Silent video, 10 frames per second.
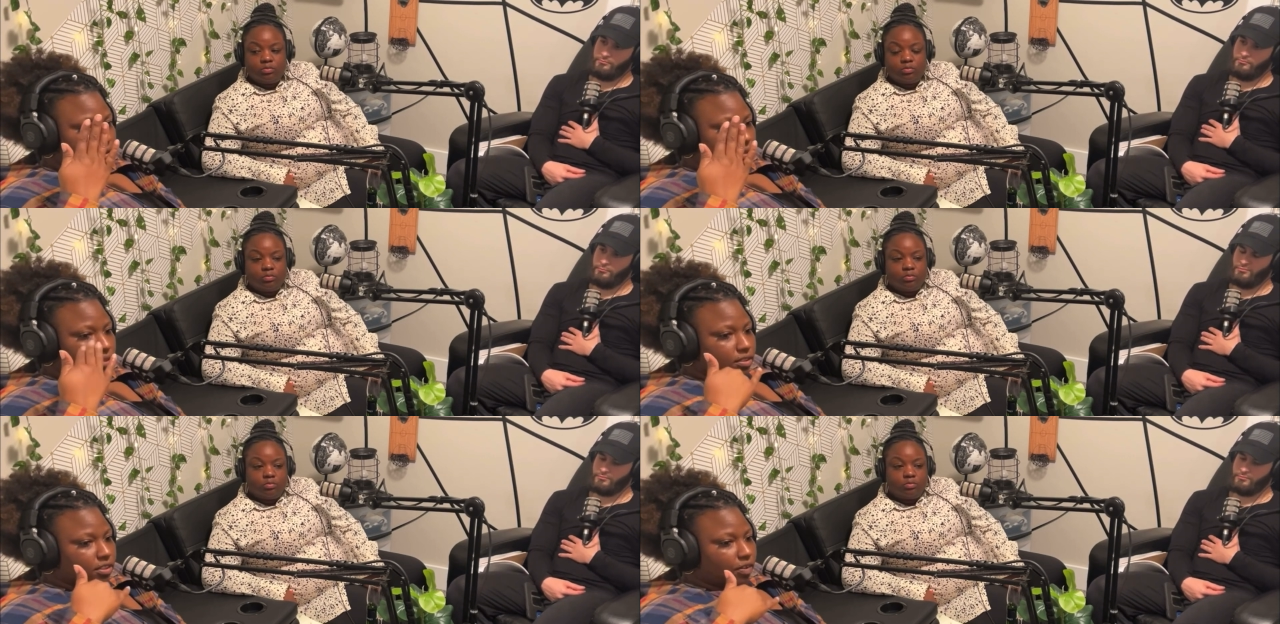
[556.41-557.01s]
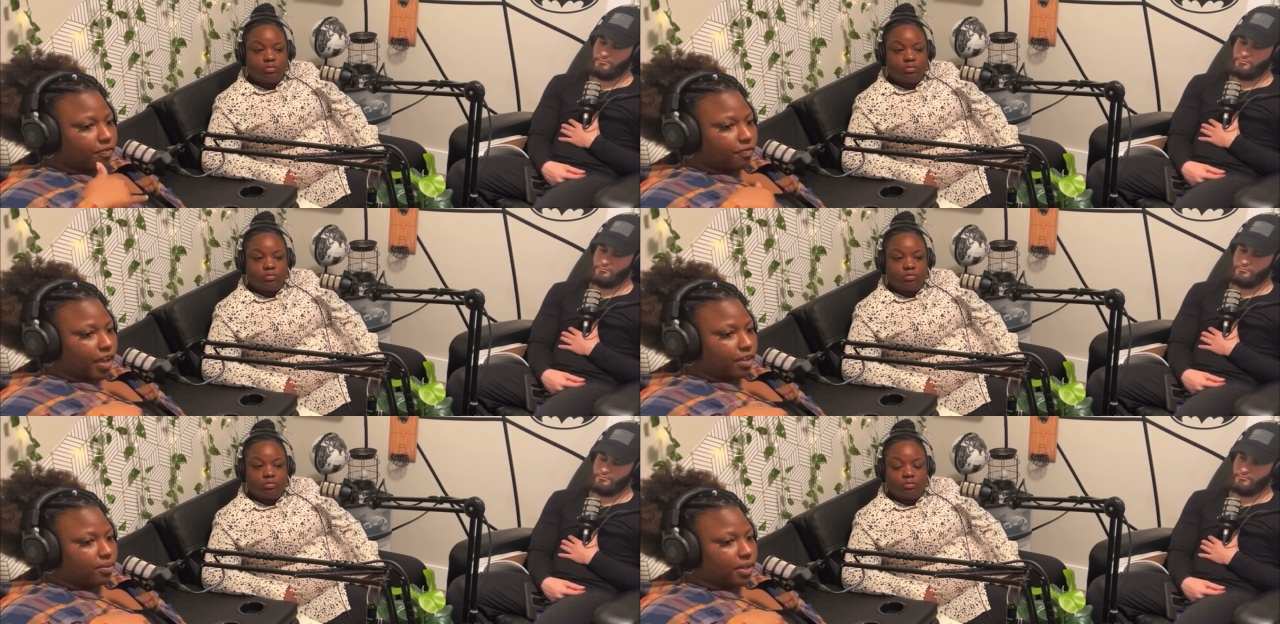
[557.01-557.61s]
Speaker 1: self
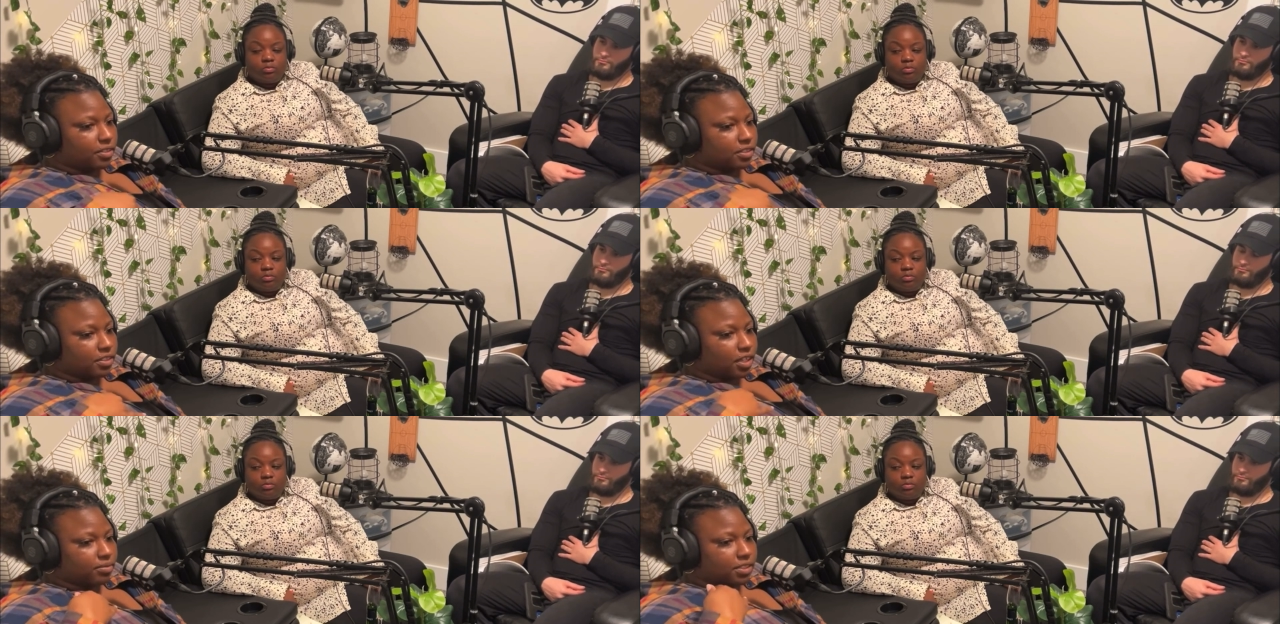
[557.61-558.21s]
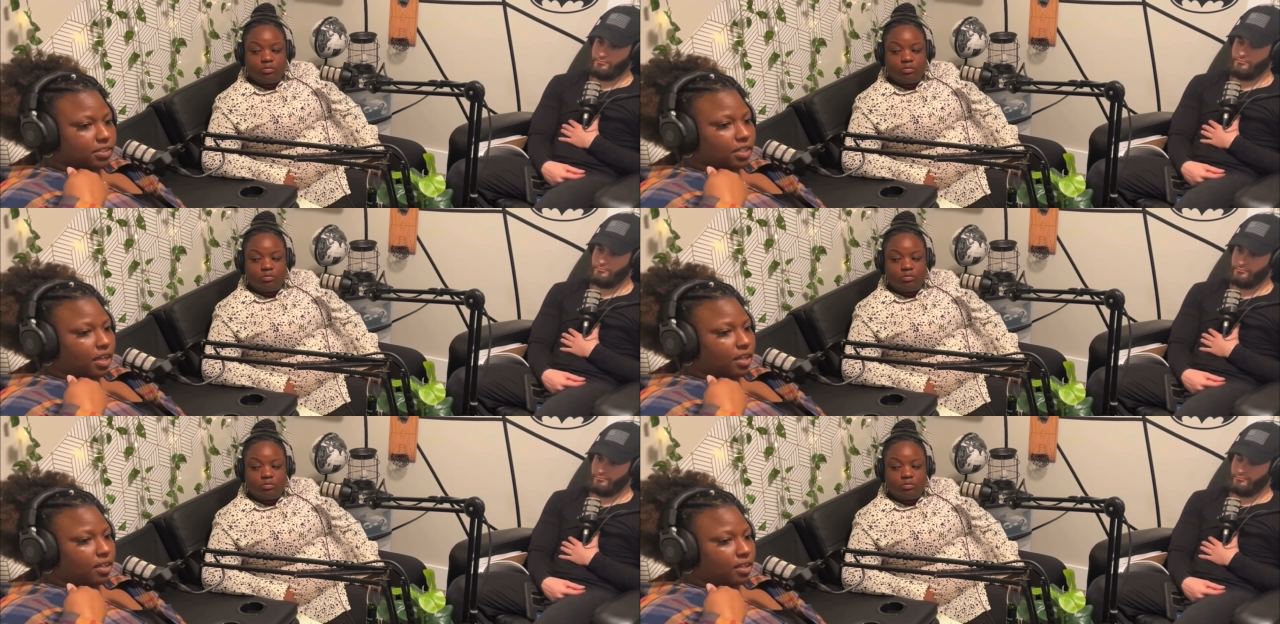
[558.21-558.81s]
evaluate yourself to say